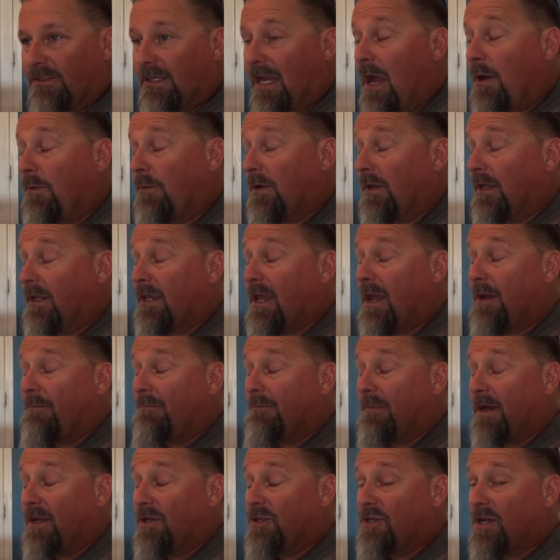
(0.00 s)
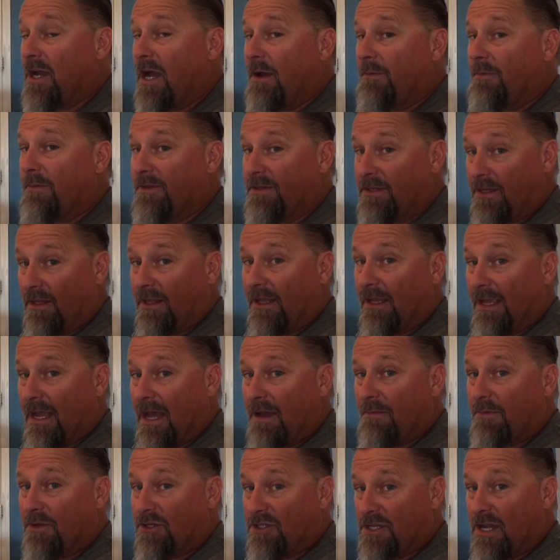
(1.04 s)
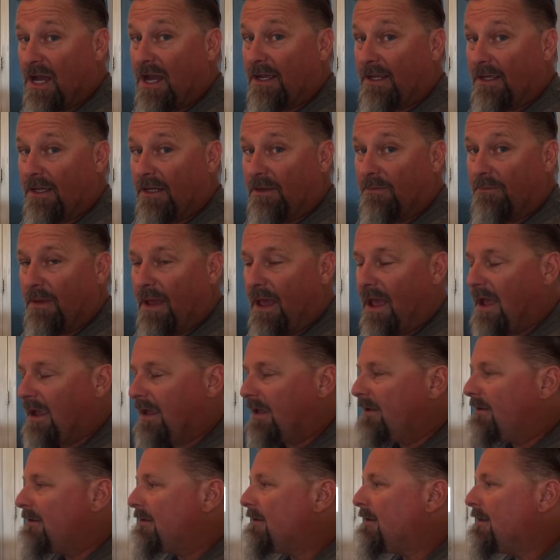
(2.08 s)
I would have kept my job until I got my shotgun back.